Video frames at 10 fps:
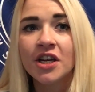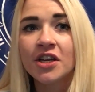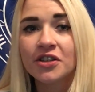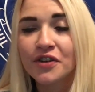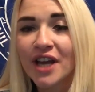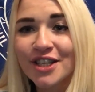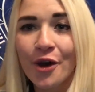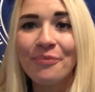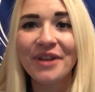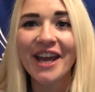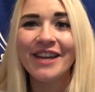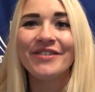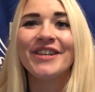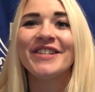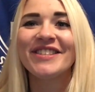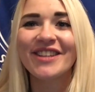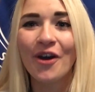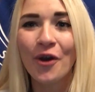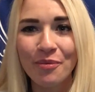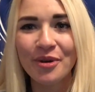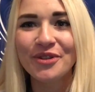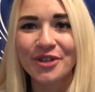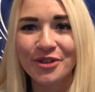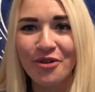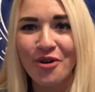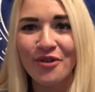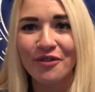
So yeah, Tom Davies opened the scoring